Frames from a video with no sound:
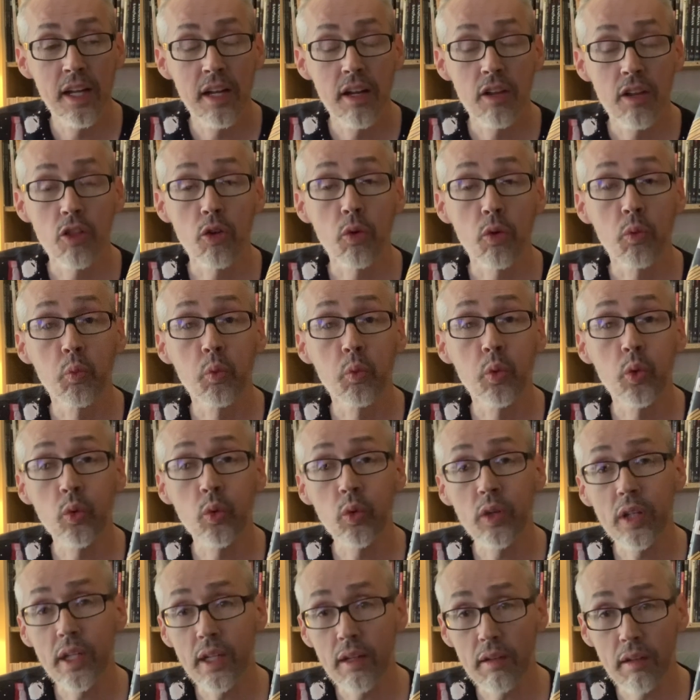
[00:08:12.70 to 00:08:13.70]
The
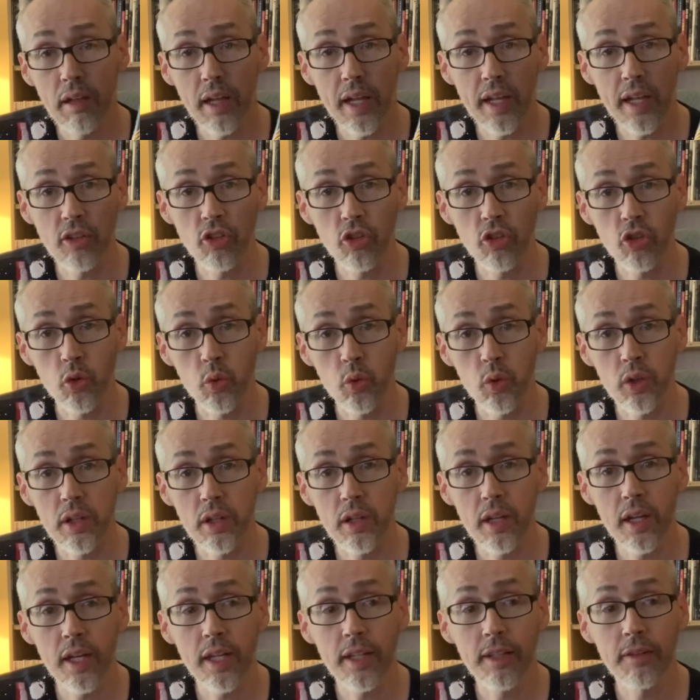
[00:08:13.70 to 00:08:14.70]
ruling class
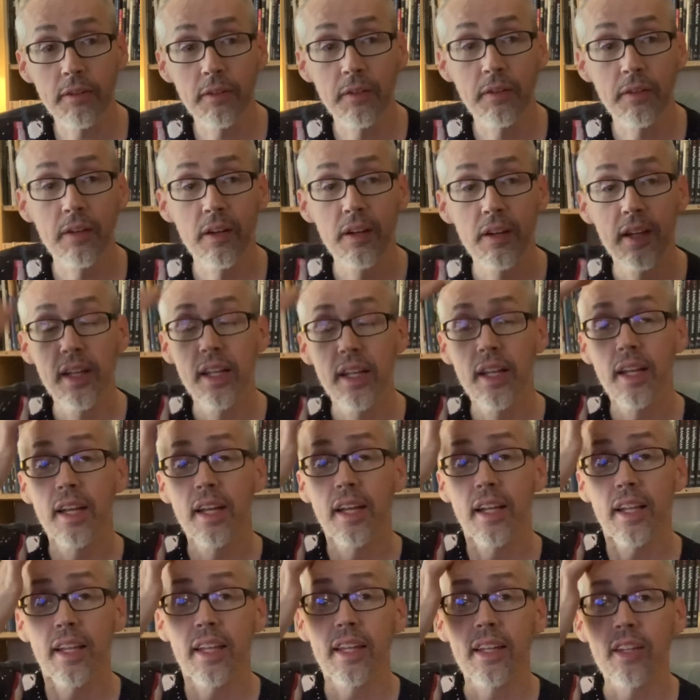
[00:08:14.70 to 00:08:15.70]
storyline.
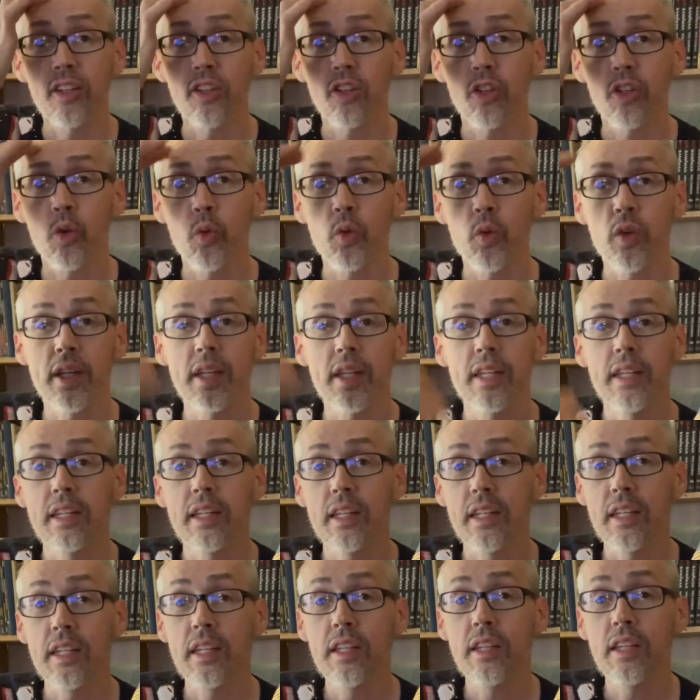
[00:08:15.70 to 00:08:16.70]
So
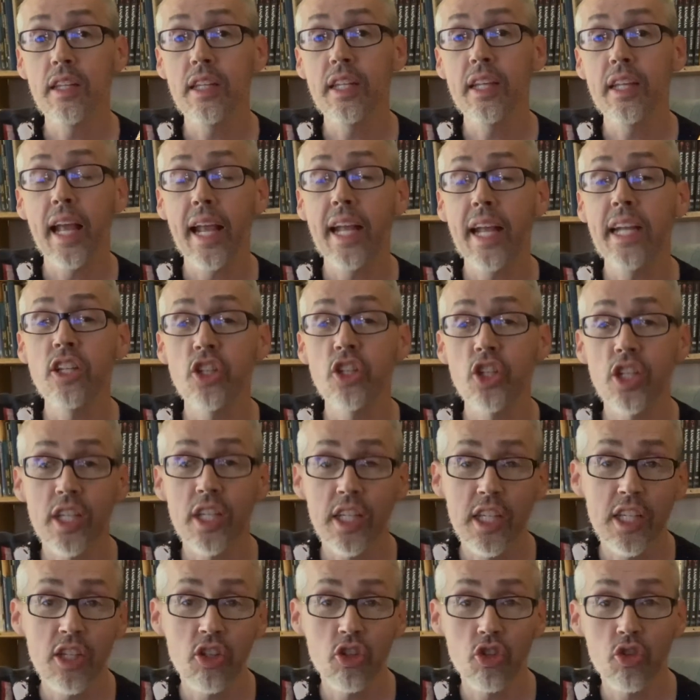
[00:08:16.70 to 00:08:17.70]
in the ancient
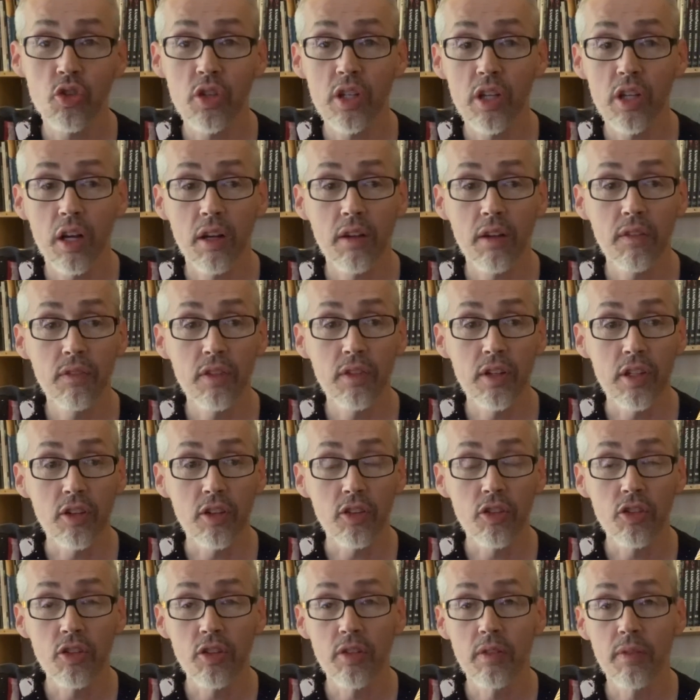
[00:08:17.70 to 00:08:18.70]
history of
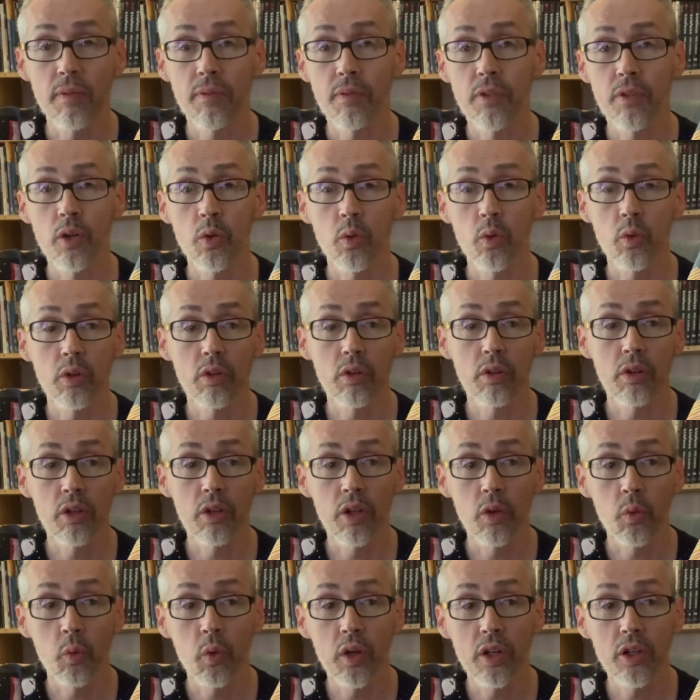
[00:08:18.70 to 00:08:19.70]
this, there
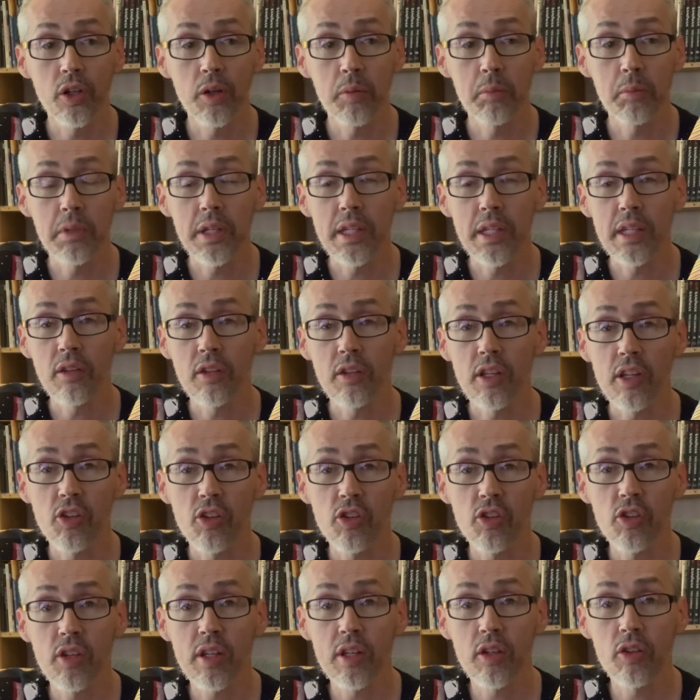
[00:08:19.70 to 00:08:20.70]
wound up being these
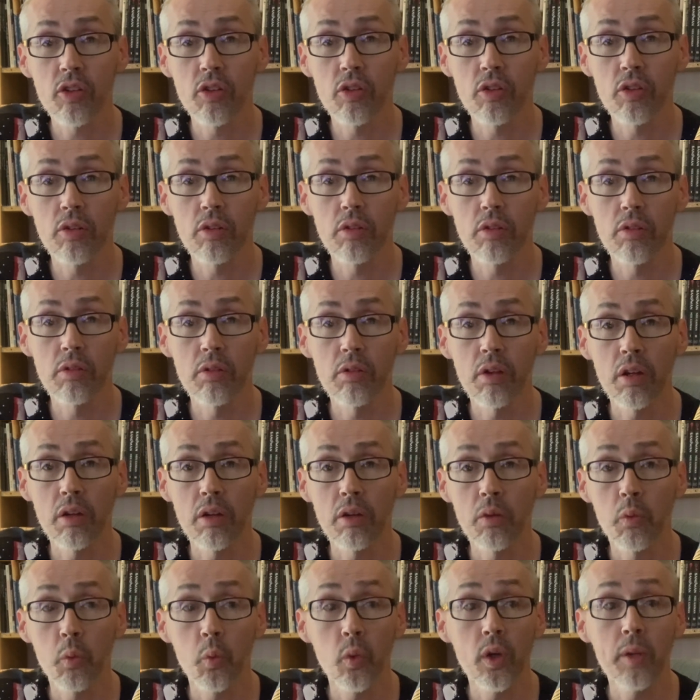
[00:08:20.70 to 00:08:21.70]
6
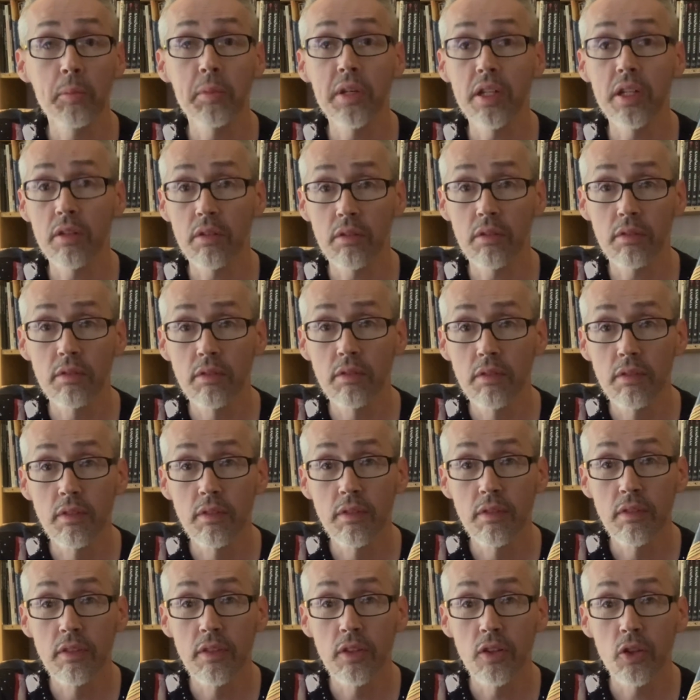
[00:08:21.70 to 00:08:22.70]
women
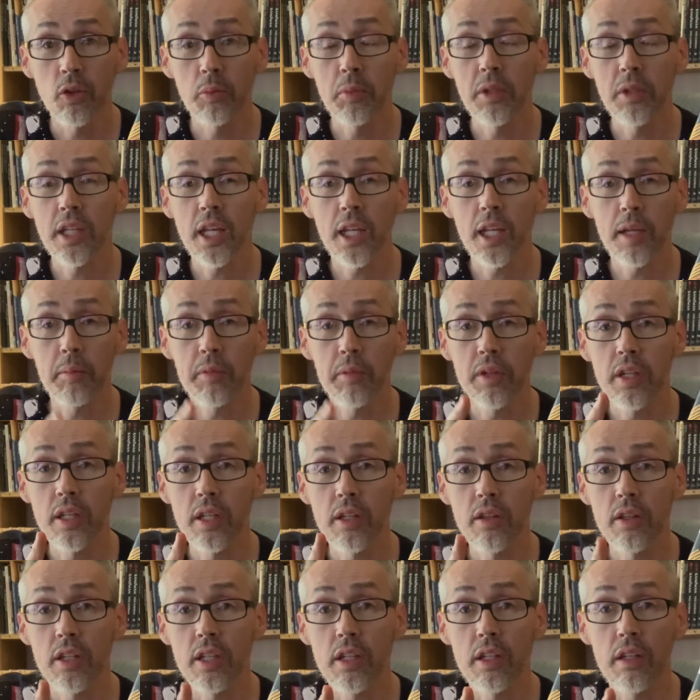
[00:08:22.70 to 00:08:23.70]
who became
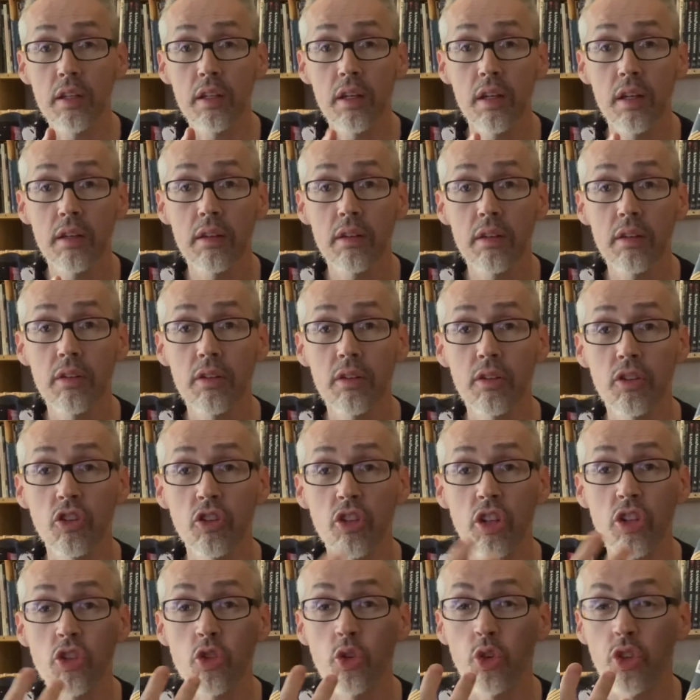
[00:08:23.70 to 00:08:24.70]
the
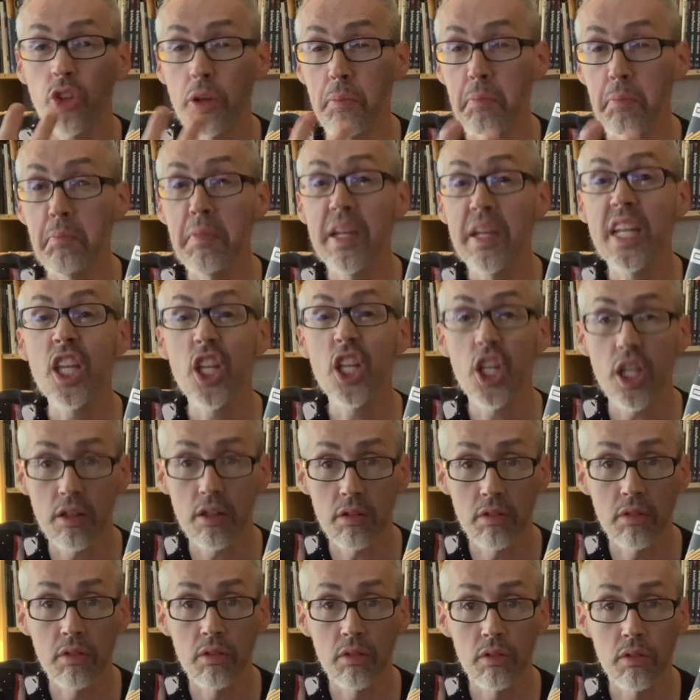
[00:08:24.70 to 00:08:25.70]
central dominion
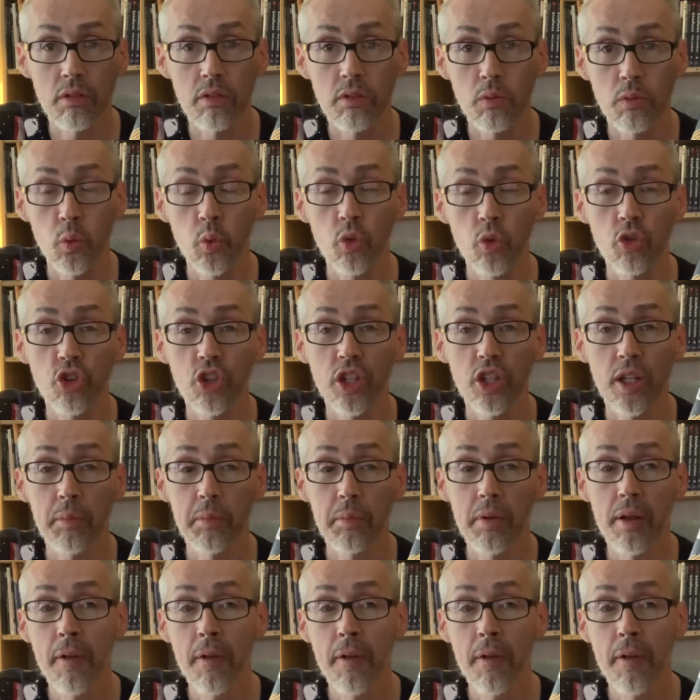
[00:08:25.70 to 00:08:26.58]
rulership.